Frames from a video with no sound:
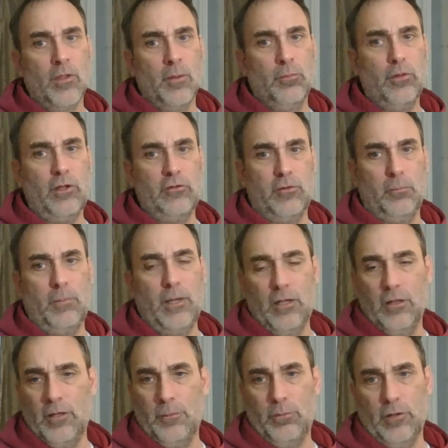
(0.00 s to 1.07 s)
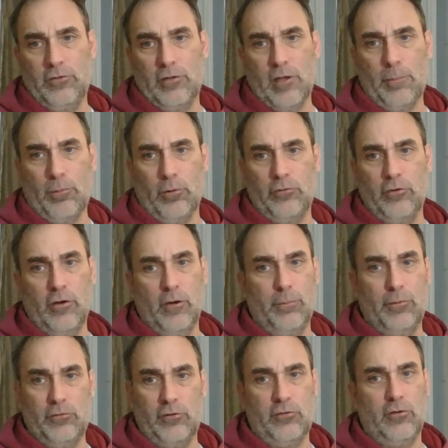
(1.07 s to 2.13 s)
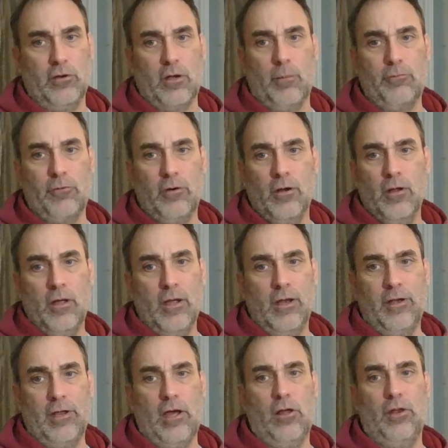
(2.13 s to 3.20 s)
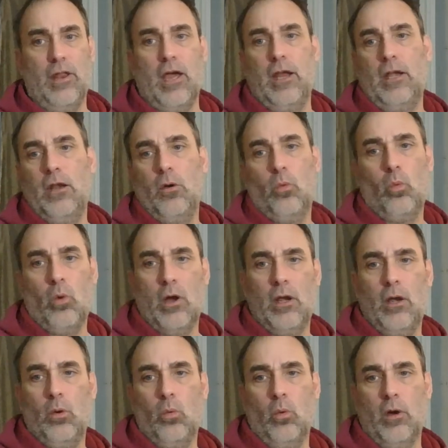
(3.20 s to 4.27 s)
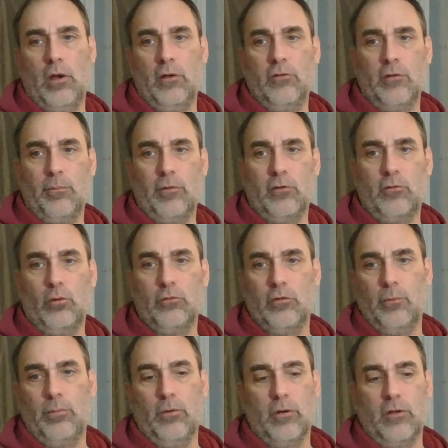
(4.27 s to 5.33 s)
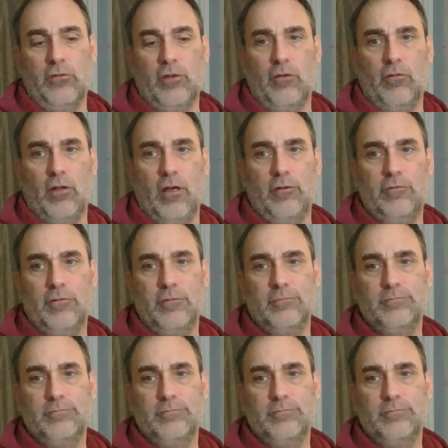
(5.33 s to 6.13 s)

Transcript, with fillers: Please immediately place that person in a position of comfort and dial 911. Something so simple can save a life.